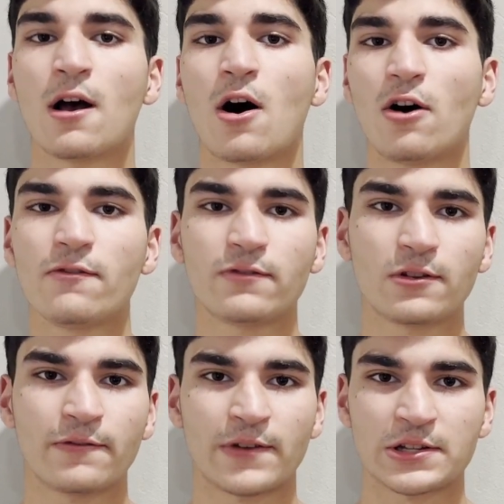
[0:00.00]
all
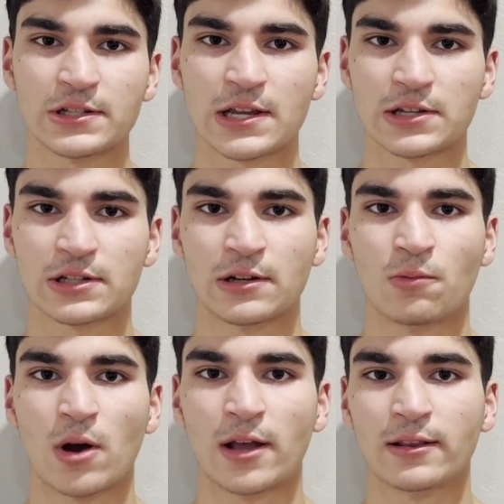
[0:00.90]
full of vegetation
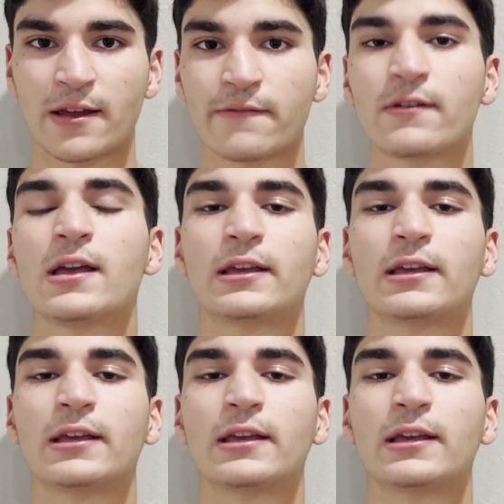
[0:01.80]
and wildlife,